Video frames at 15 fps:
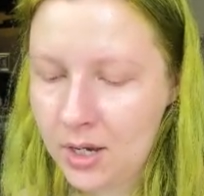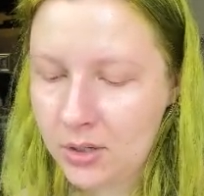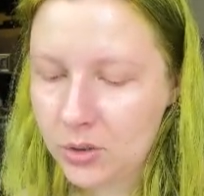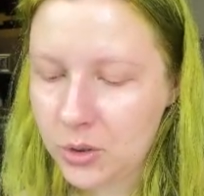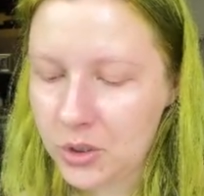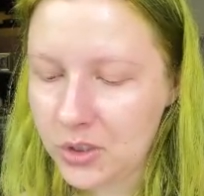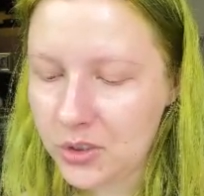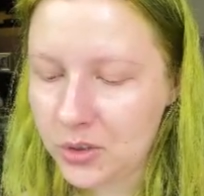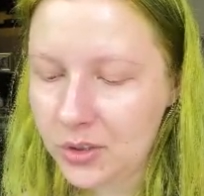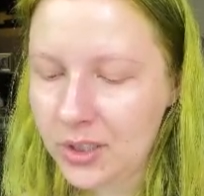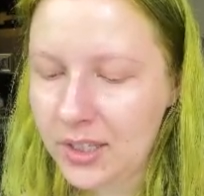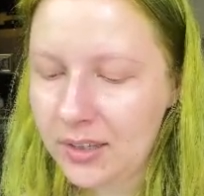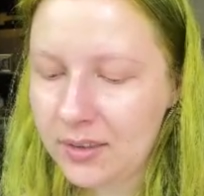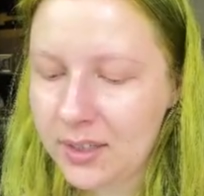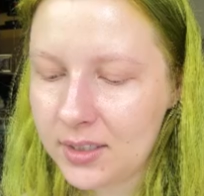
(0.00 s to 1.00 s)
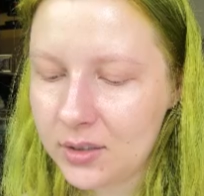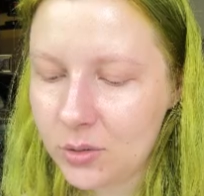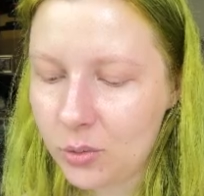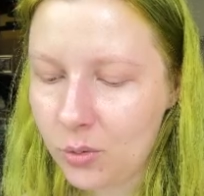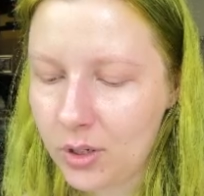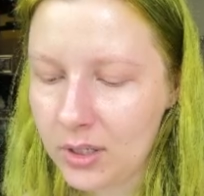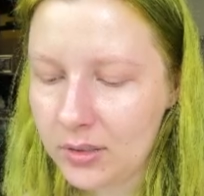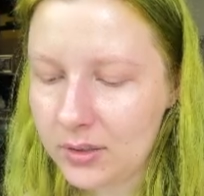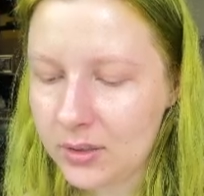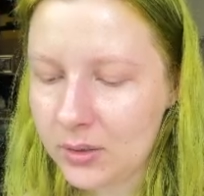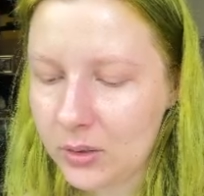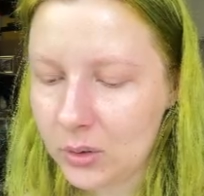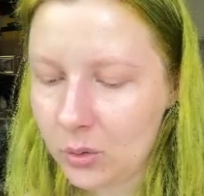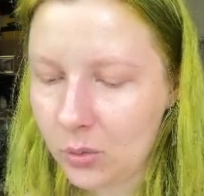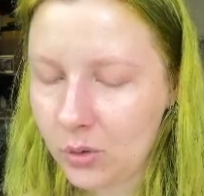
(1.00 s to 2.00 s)
just to let that oil
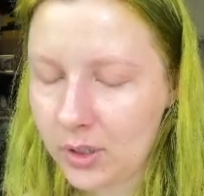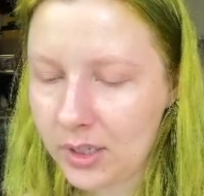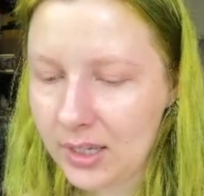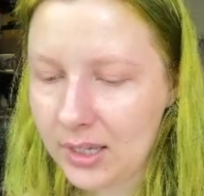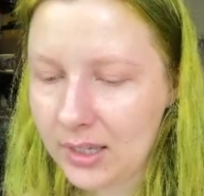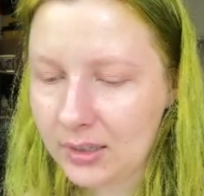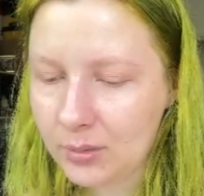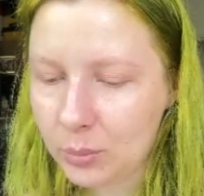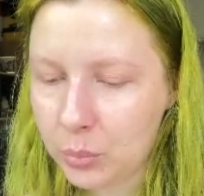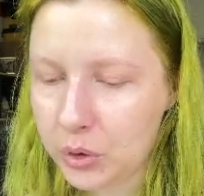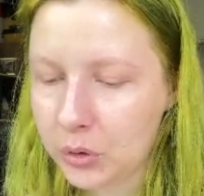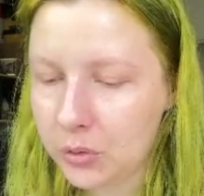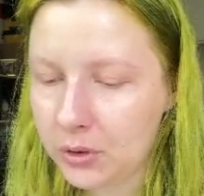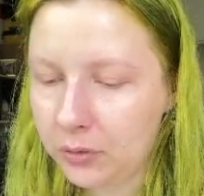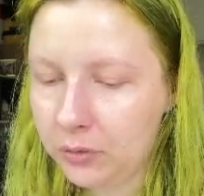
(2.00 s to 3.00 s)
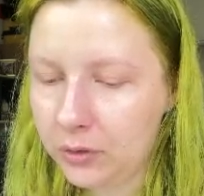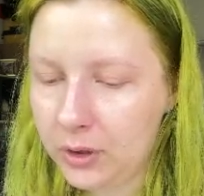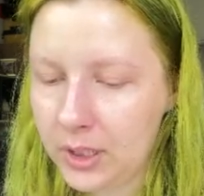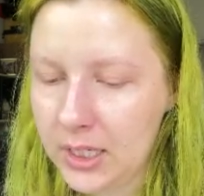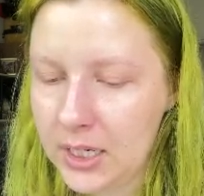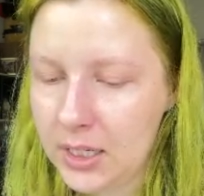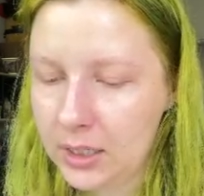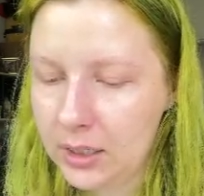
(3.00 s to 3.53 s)
soak in beautifully.